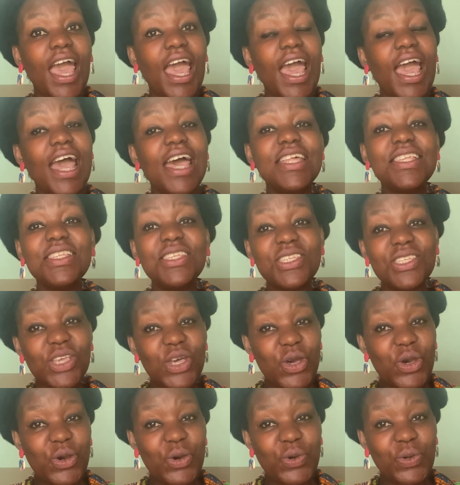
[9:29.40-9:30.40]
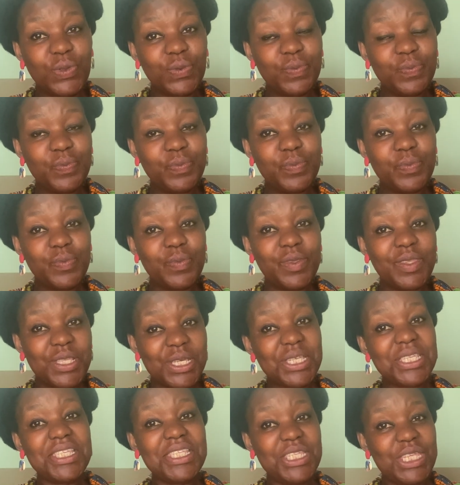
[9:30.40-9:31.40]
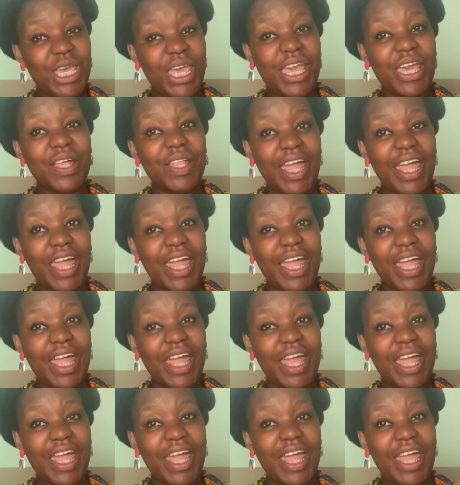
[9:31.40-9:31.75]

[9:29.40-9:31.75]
And so this tale